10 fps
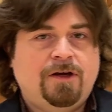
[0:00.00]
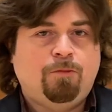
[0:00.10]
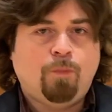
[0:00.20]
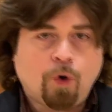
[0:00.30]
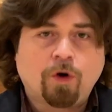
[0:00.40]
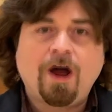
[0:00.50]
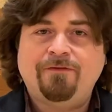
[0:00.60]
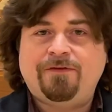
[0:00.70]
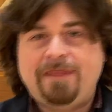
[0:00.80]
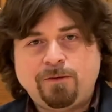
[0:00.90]
more
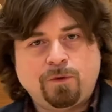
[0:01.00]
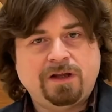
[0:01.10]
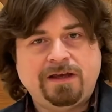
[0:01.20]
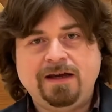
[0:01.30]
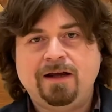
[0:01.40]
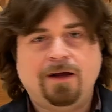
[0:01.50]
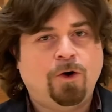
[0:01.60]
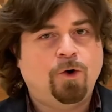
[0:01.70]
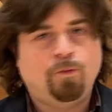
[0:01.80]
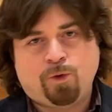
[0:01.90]
often than we'll hit a
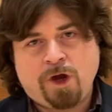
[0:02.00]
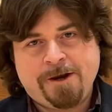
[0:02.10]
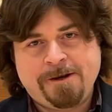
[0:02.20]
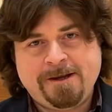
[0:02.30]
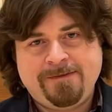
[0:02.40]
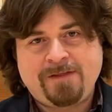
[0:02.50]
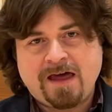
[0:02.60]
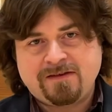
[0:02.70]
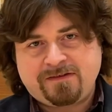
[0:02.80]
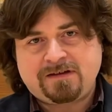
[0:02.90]
home run in
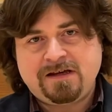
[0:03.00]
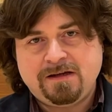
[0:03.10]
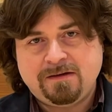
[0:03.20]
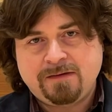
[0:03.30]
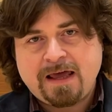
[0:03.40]
that scene.